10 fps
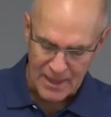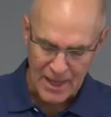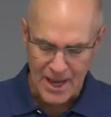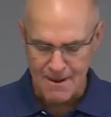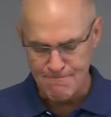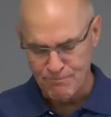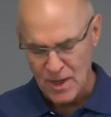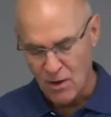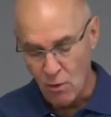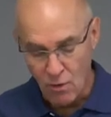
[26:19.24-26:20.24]
Um,
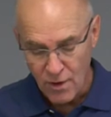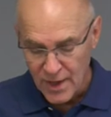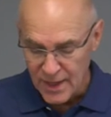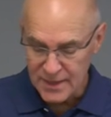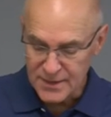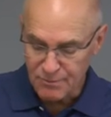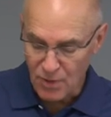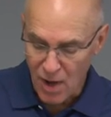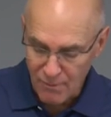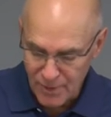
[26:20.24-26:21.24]
or it's a
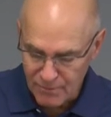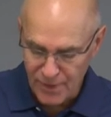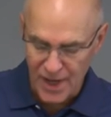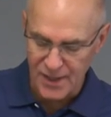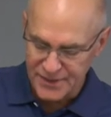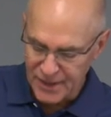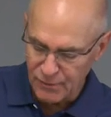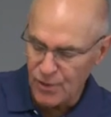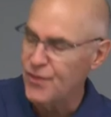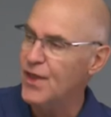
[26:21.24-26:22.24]
problem, but I'll
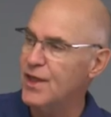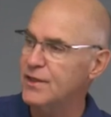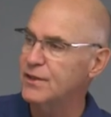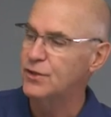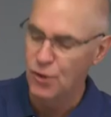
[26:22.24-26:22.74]
deal with it